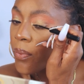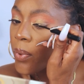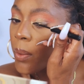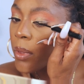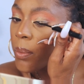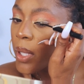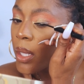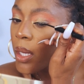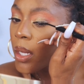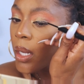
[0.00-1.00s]
from the
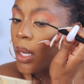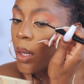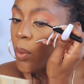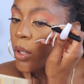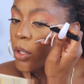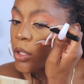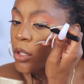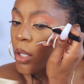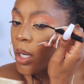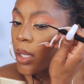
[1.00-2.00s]
beginning when you're
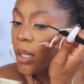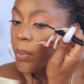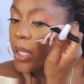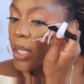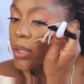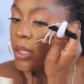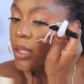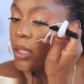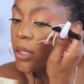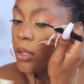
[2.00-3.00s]
starting because
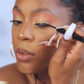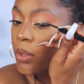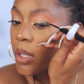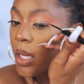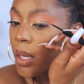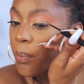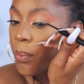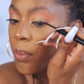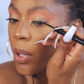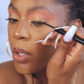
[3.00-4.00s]
this is too thick.
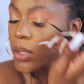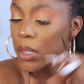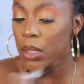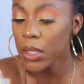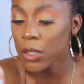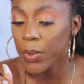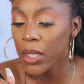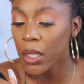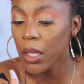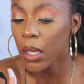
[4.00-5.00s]
Personally
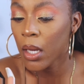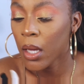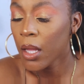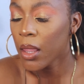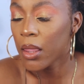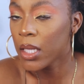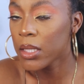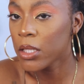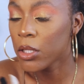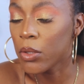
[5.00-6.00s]
speaking,
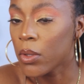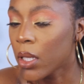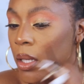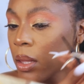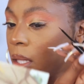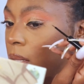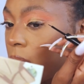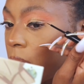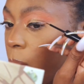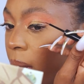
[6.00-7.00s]
this is too thick. This is